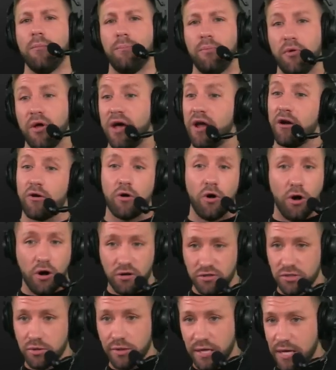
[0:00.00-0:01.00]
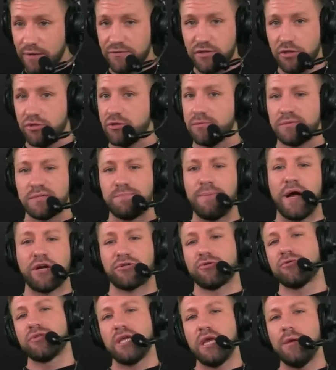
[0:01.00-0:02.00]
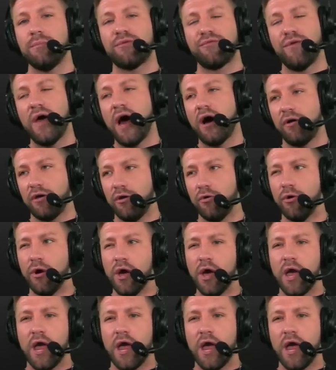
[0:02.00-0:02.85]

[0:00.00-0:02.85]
player, also gives you some special teams value.